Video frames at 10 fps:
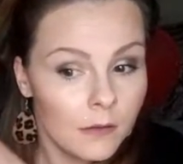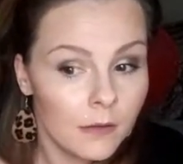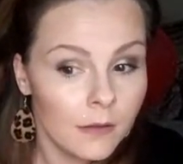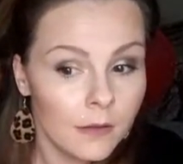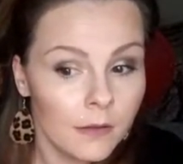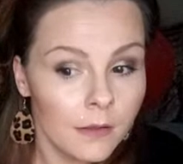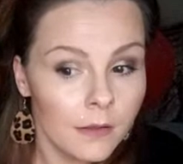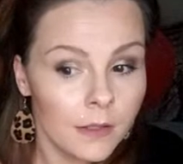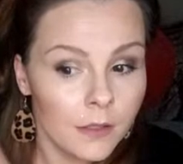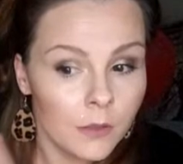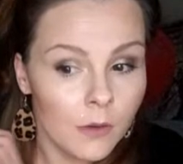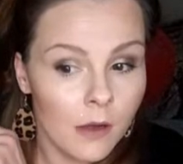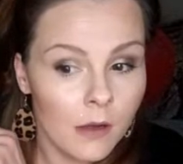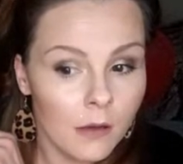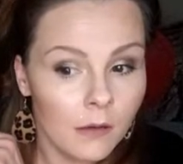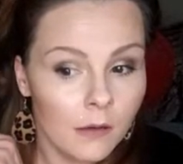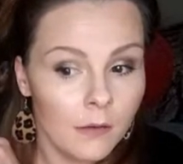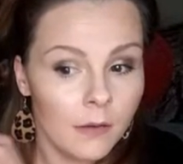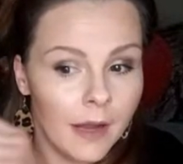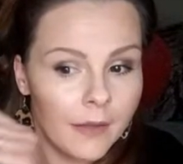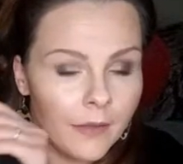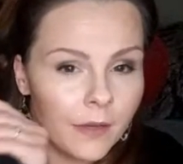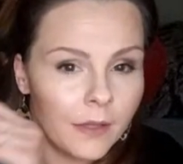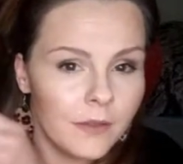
And continue on. And then